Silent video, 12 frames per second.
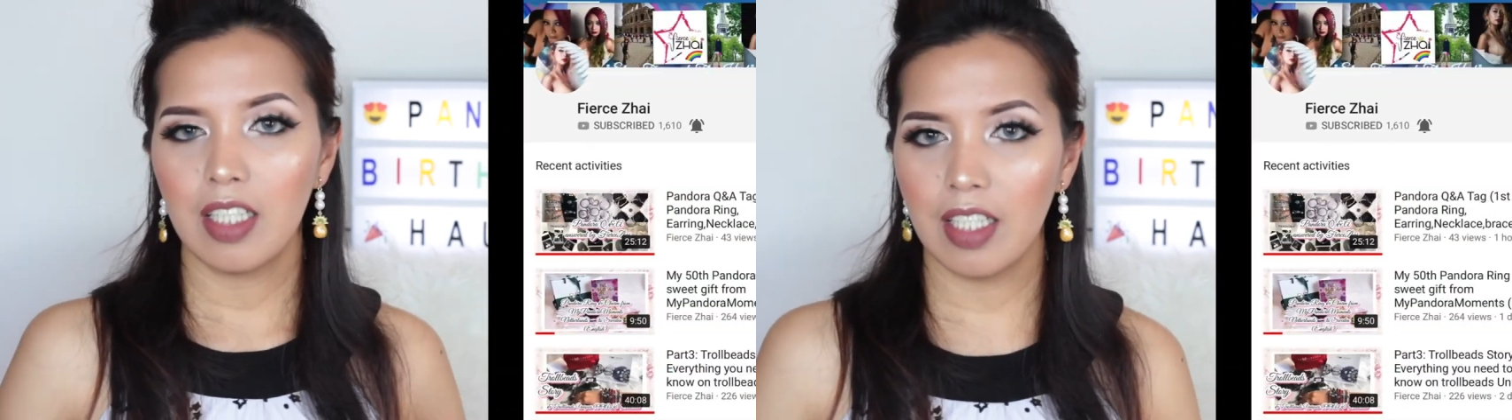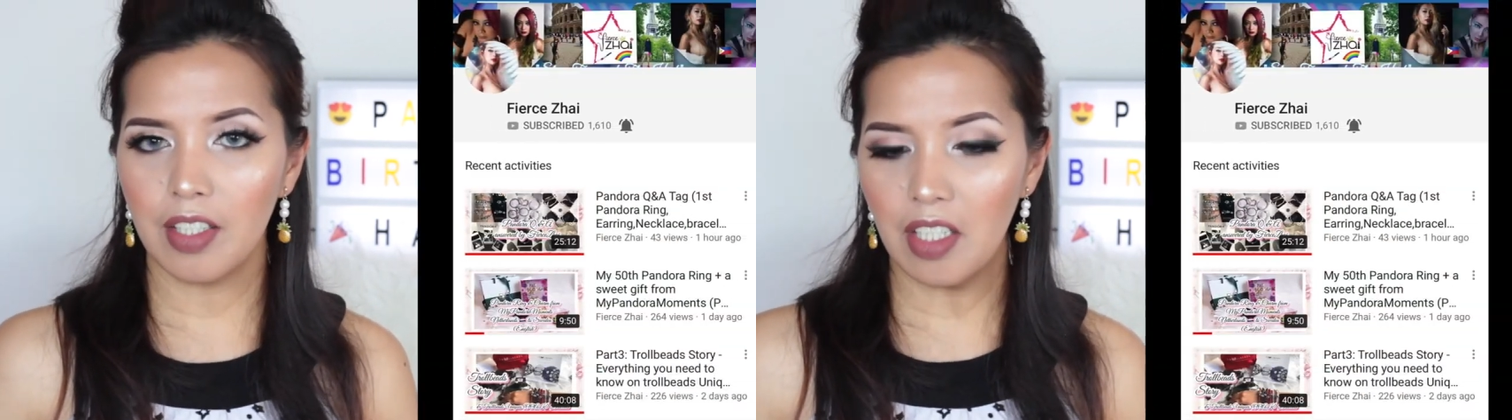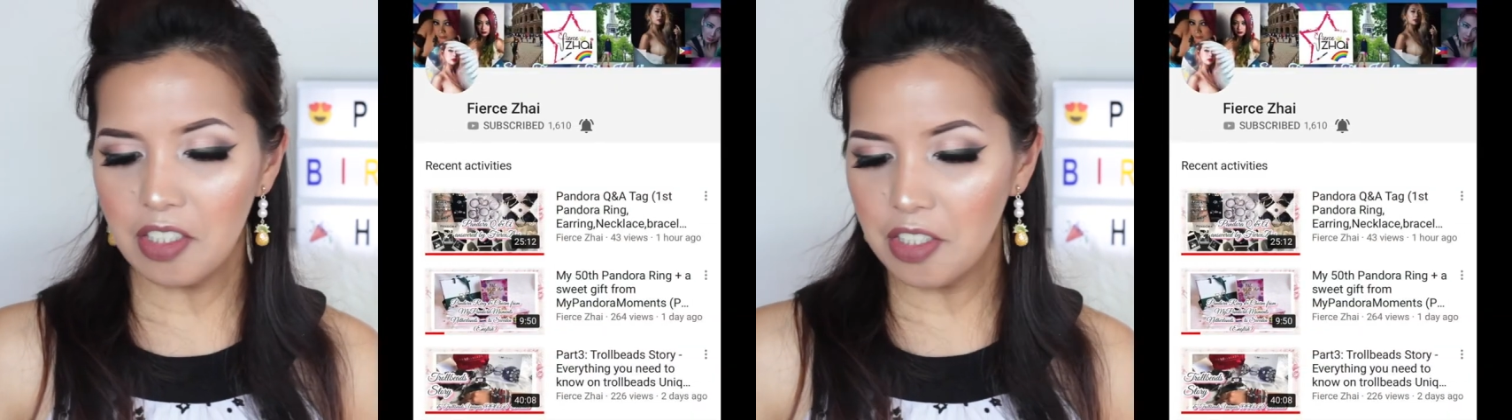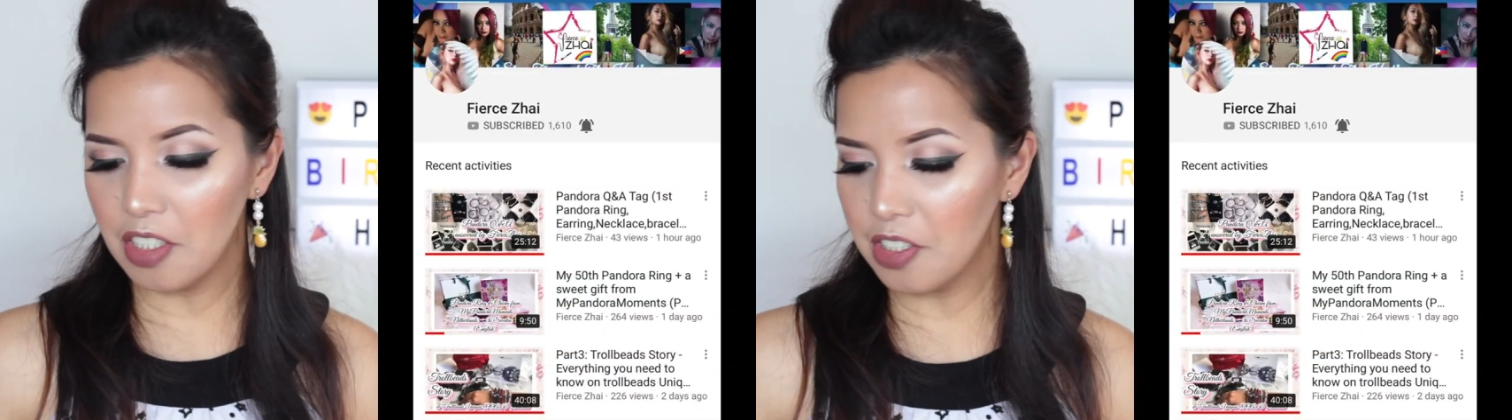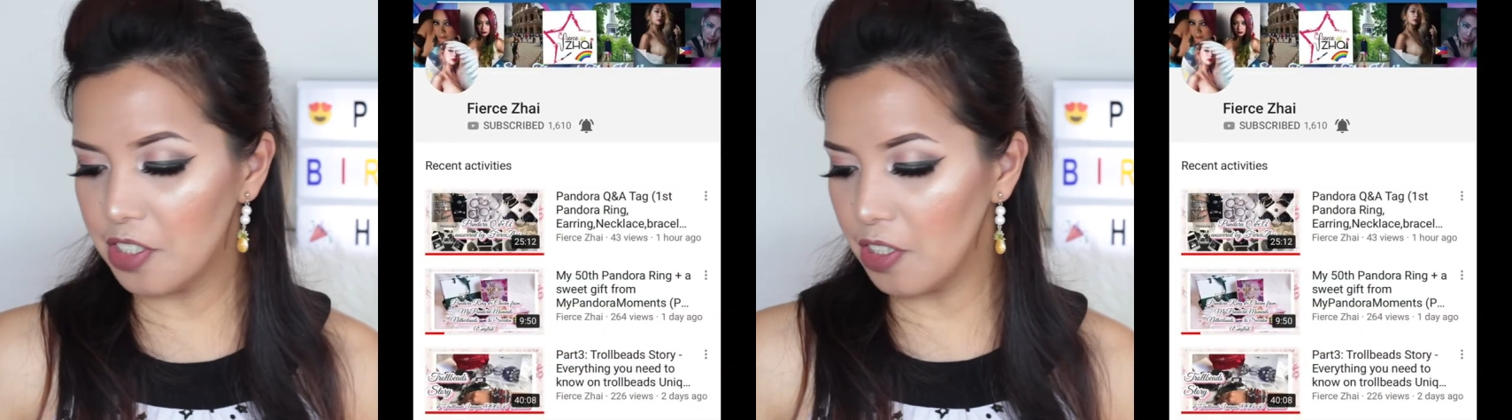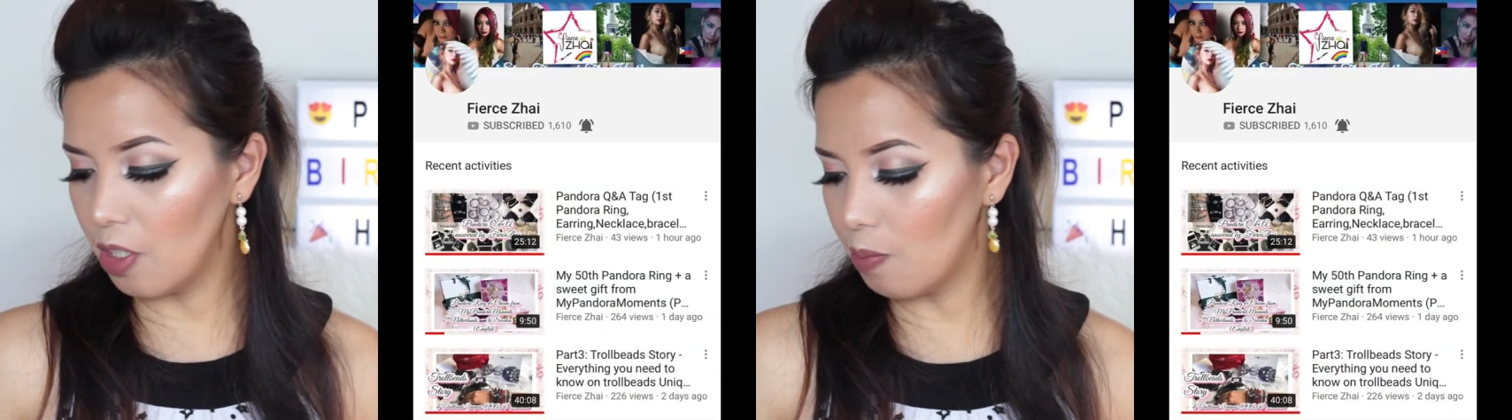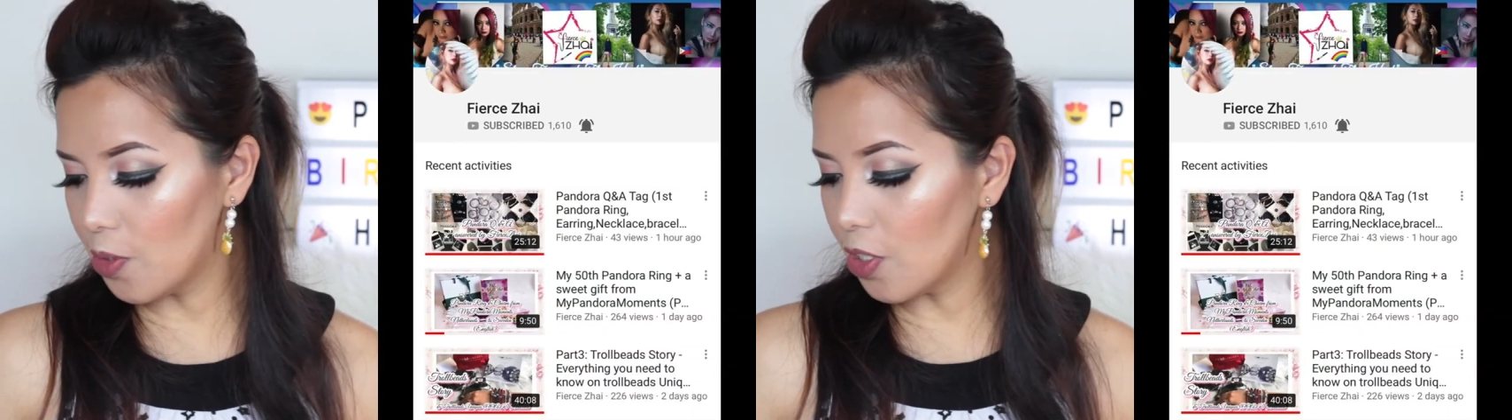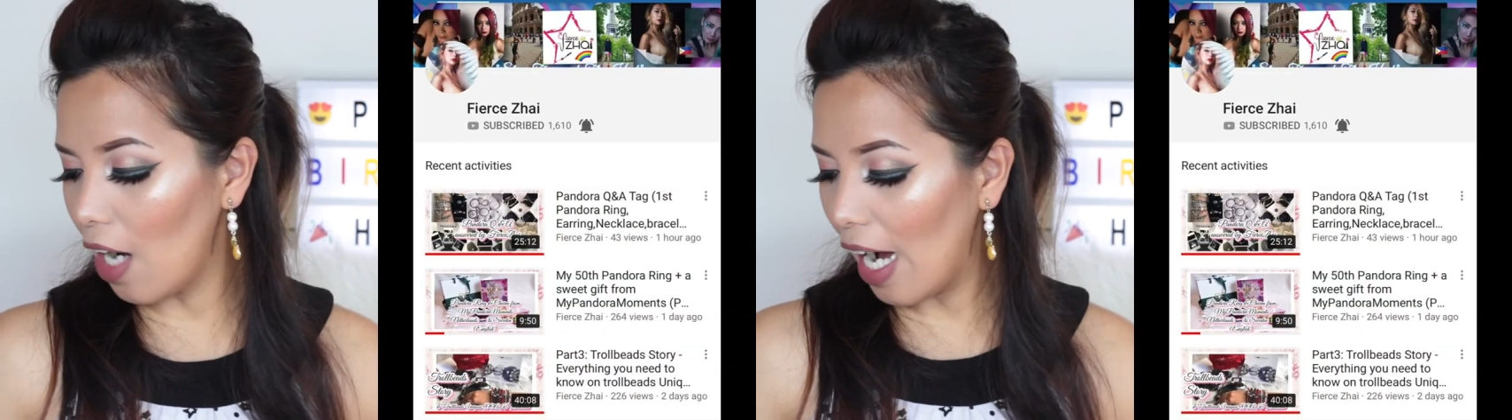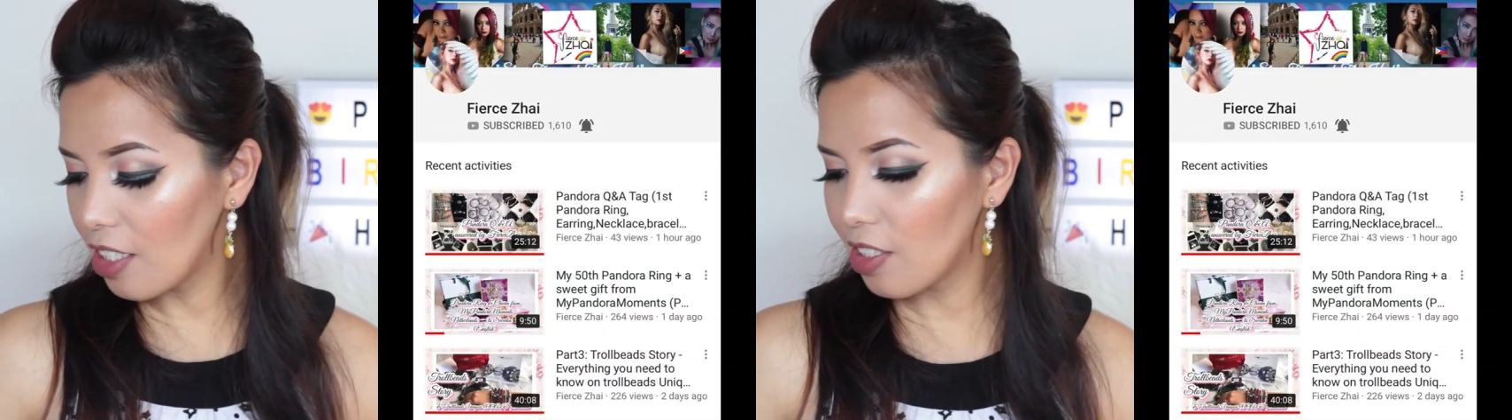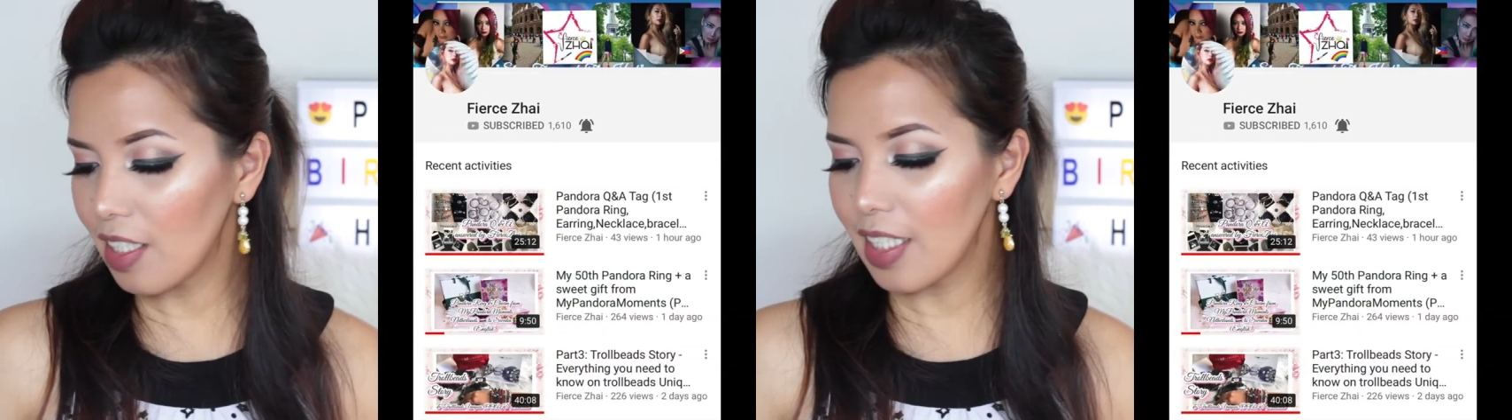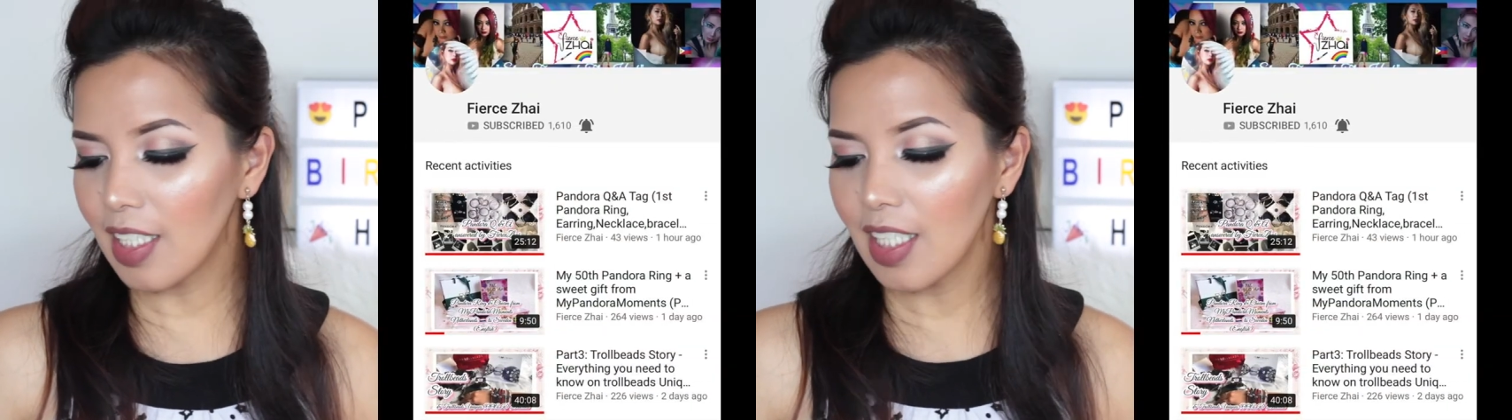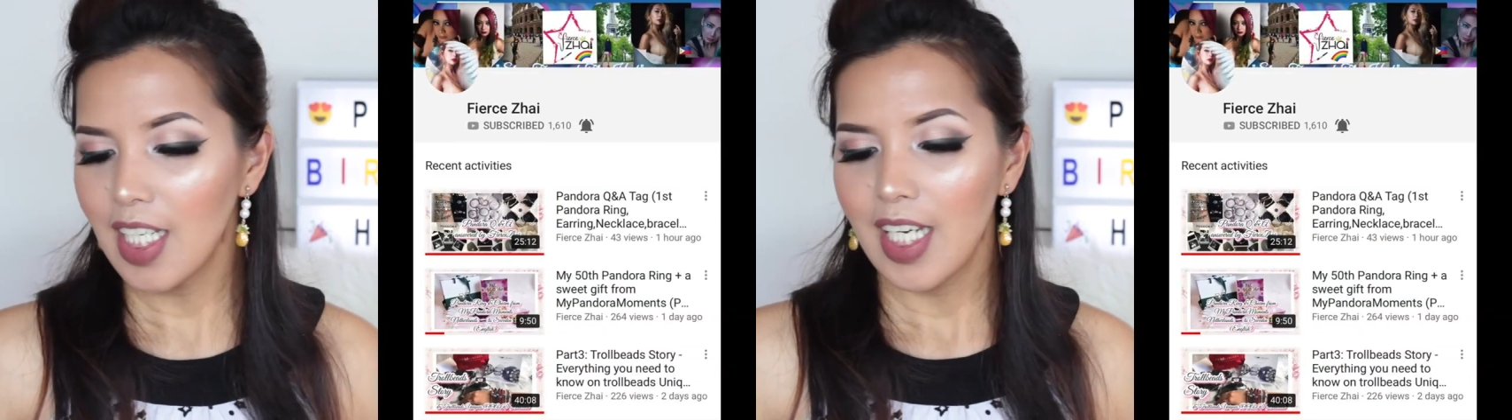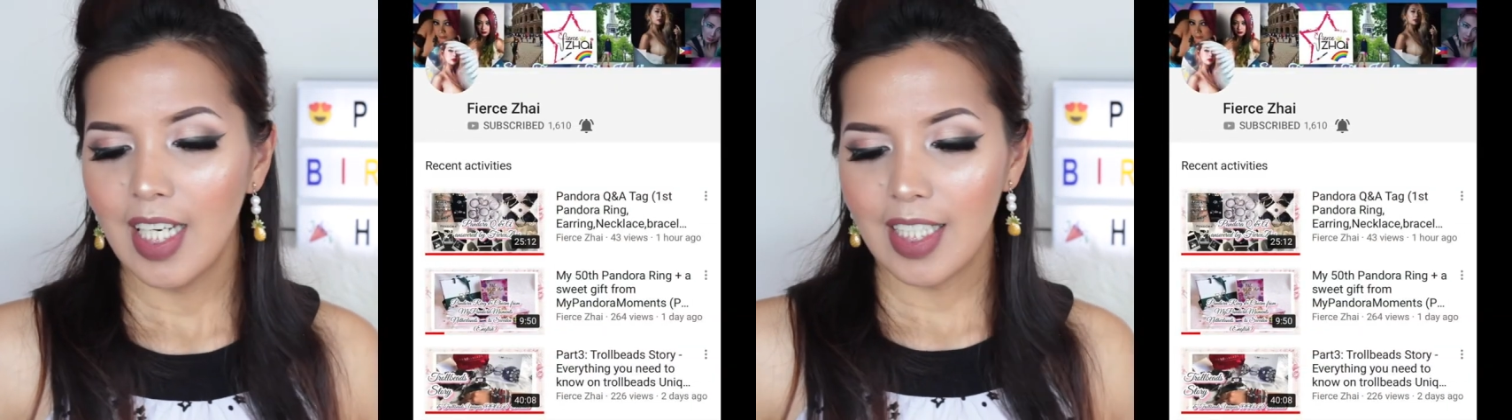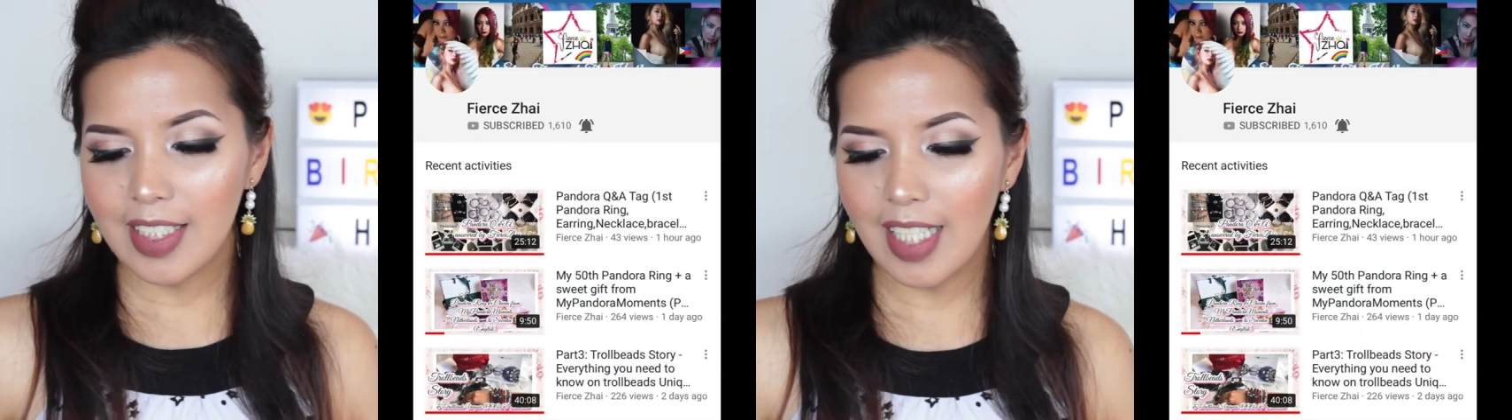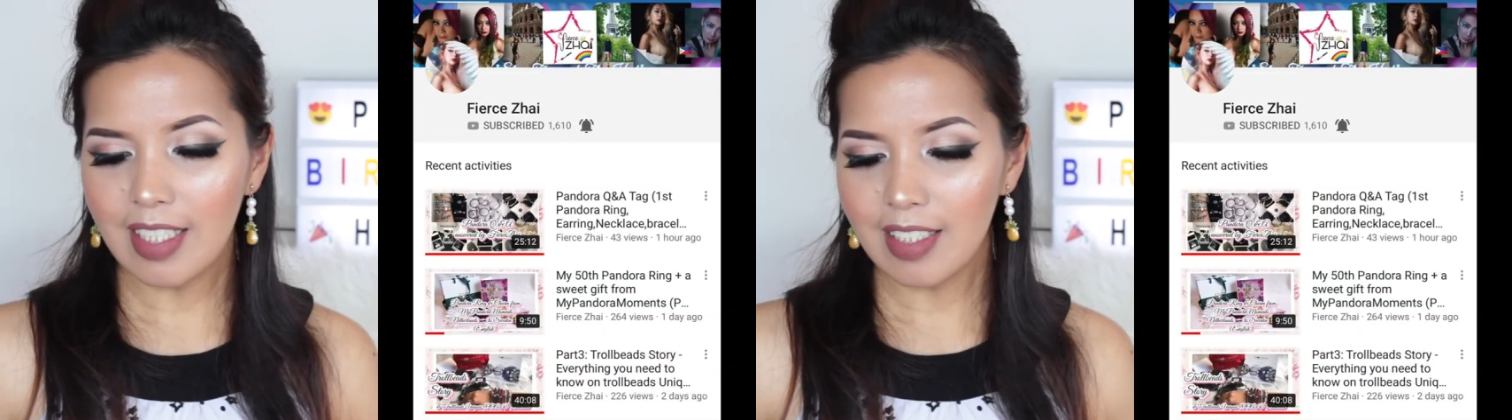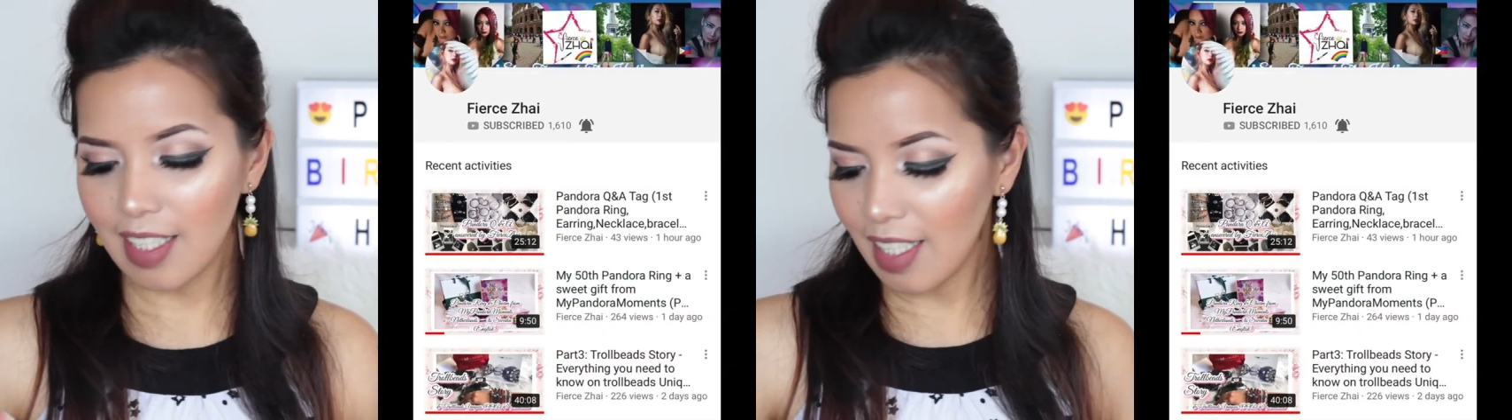here on YouTube to actually get